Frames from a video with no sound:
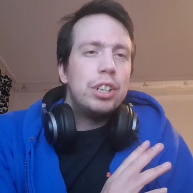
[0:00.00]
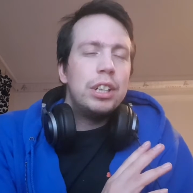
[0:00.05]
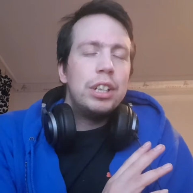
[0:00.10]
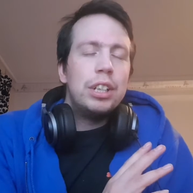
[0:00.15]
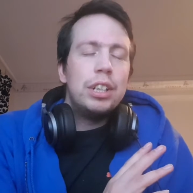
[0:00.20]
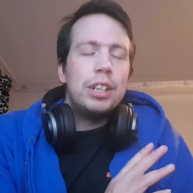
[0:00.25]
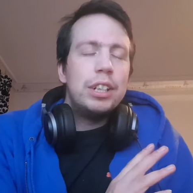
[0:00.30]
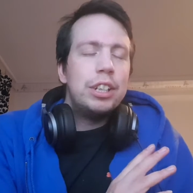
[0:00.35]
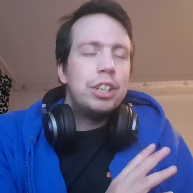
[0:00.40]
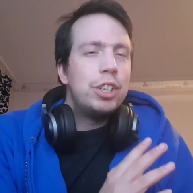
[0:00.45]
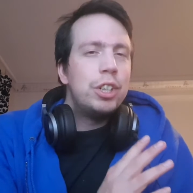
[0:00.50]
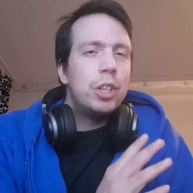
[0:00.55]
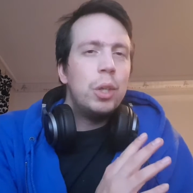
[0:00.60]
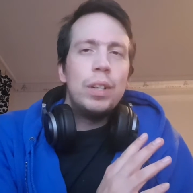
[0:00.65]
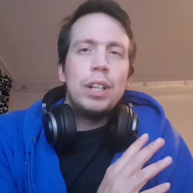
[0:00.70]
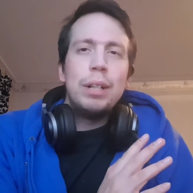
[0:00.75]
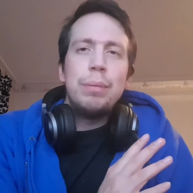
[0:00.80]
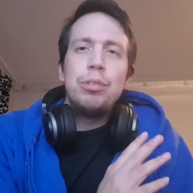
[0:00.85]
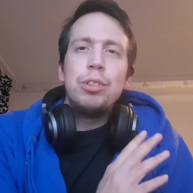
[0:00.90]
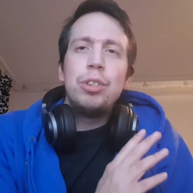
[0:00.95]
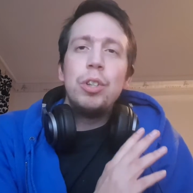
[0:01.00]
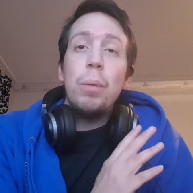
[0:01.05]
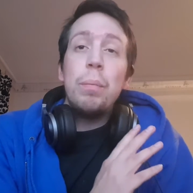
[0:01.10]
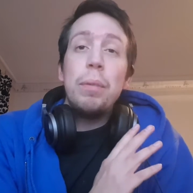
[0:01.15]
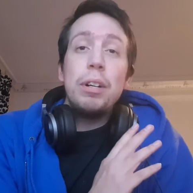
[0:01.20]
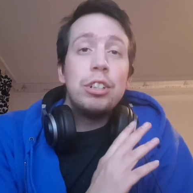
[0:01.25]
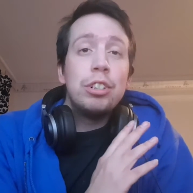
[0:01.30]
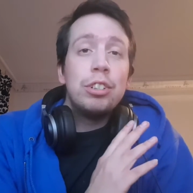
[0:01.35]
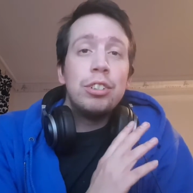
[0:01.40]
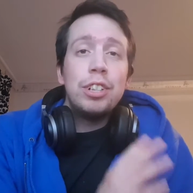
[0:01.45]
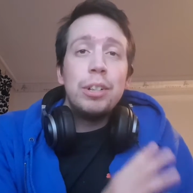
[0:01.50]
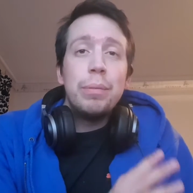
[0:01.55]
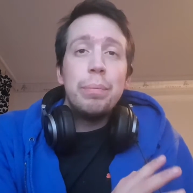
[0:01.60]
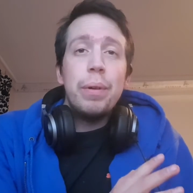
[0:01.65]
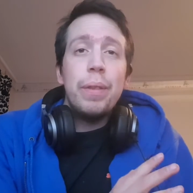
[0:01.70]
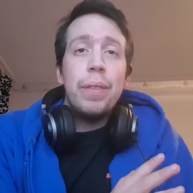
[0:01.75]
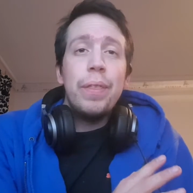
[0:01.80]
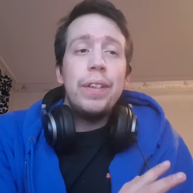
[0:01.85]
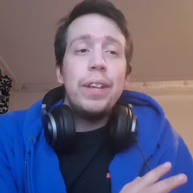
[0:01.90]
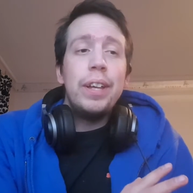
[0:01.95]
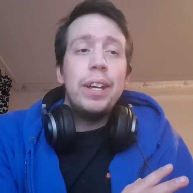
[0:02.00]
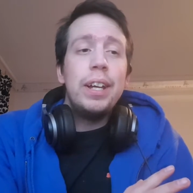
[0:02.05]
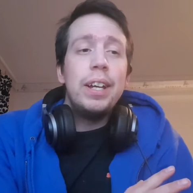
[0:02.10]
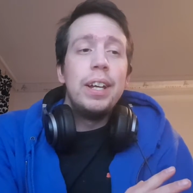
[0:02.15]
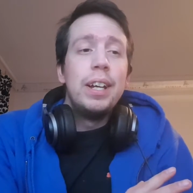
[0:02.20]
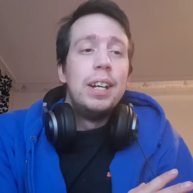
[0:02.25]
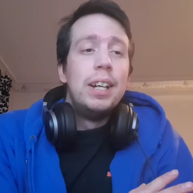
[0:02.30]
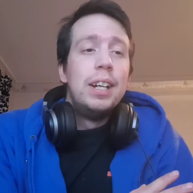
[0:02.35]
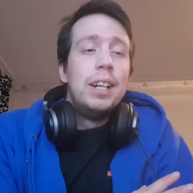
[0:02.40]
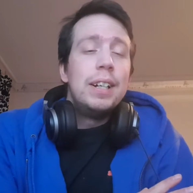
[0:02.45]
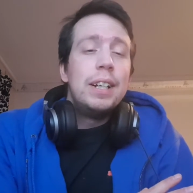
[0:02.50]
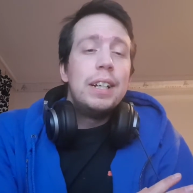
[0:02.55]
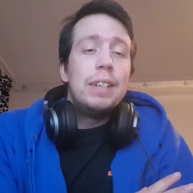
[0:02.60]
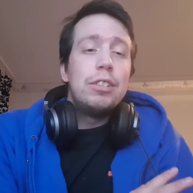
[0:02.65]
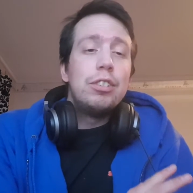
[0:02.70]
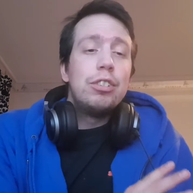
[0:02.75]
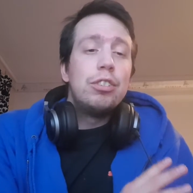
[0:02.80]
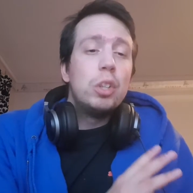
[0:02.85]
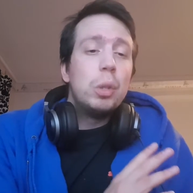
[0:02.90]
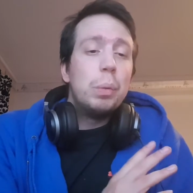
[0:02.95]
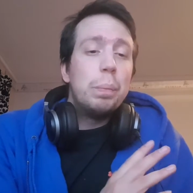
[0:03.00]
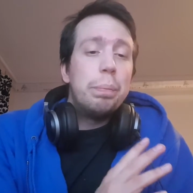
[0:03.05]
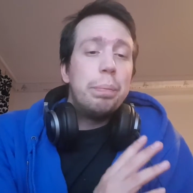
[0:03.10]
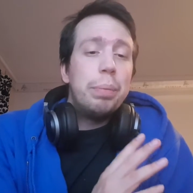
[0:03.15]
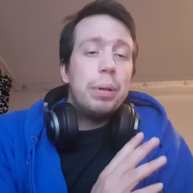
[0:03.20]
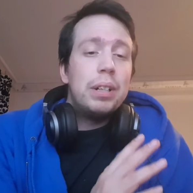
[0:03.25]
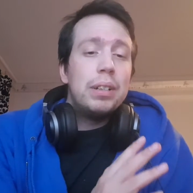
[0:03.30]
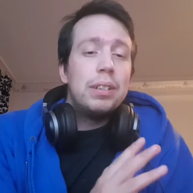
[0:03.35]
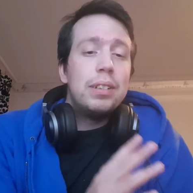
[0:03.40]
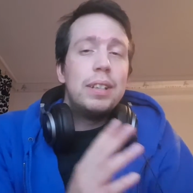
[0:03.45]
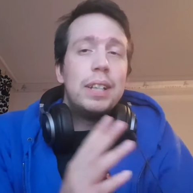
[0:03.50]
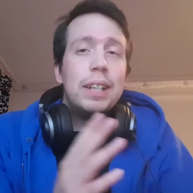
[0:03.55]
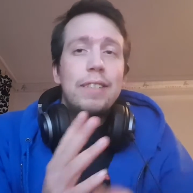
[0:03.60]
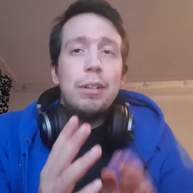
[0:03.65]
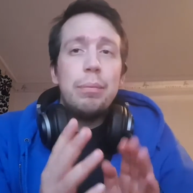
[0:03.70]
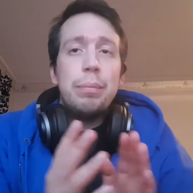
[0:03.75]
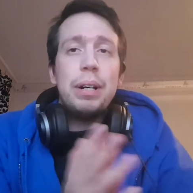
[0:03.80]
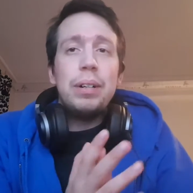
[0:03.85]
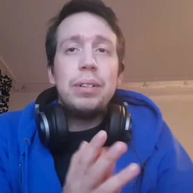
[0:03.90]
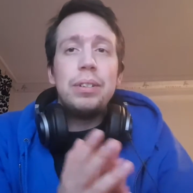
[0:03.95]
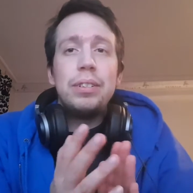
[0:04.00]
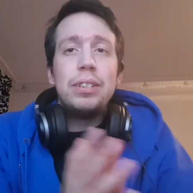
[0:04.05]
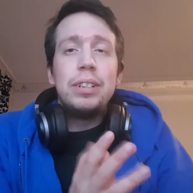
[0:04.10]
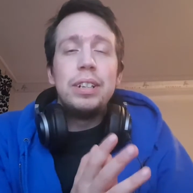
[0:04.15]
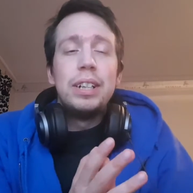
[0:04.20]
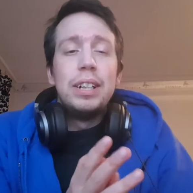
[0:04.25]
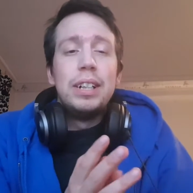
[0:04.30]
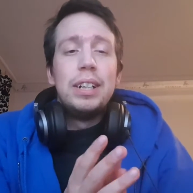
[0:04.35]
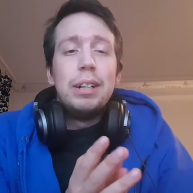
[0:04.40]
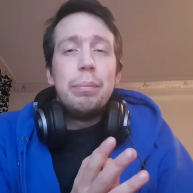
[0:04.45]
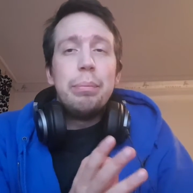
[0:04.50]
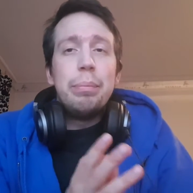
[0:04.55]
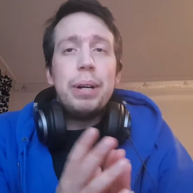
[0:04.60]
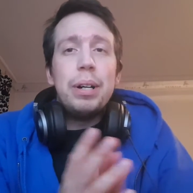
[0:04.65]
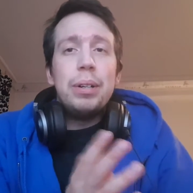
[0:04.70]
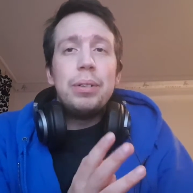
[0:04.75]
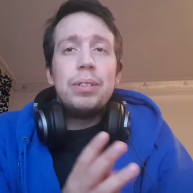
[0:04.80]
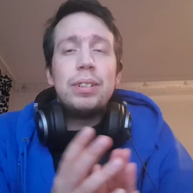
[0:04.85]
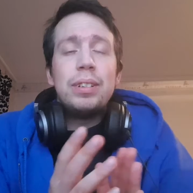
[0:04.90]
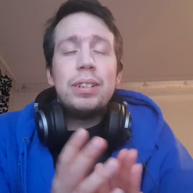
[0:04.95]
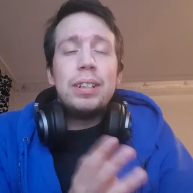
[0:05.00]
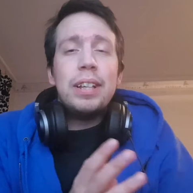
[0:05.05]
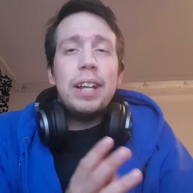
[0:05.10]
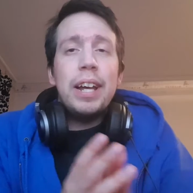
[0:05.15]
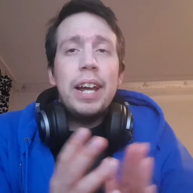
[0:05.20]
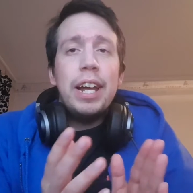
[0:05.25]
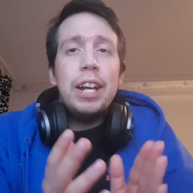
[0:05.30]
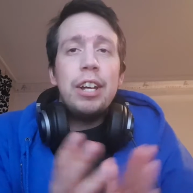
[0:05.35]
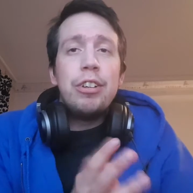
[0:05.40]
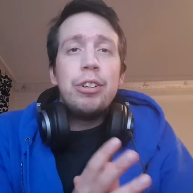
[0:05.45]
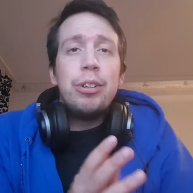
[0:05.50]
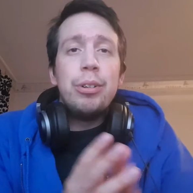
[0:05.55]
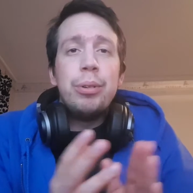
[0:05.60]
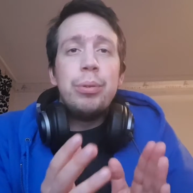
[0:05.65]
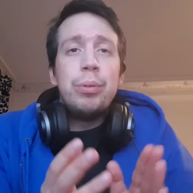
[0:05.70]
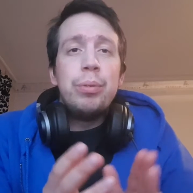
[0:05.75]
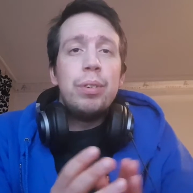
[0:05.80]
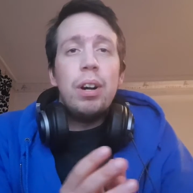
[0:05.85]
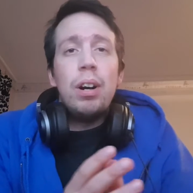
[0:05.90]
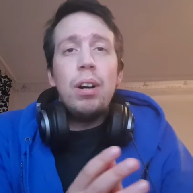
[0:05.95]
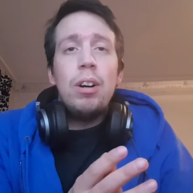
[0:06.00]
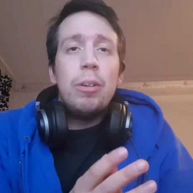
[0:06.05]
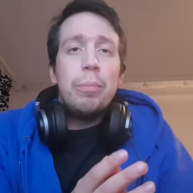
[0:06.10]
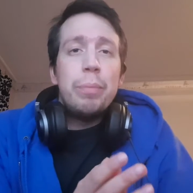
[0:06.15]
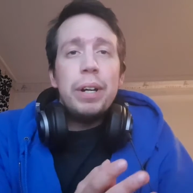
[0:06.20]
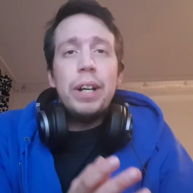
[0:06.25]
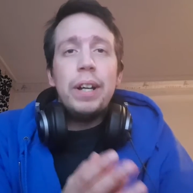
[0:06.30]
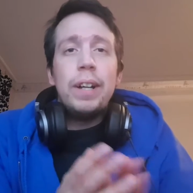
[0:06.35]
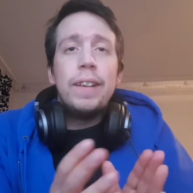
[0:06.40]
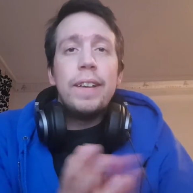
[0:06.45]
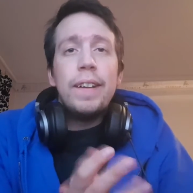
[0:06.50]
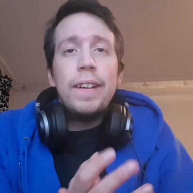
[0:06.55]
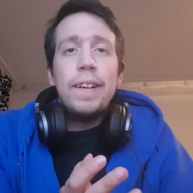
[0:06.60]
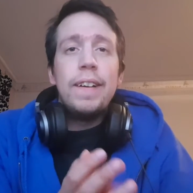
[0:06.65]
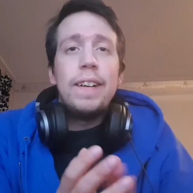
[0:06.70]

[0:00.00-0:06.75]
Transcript: They showed him so much sympathy. They were so positive about about thank you Roman.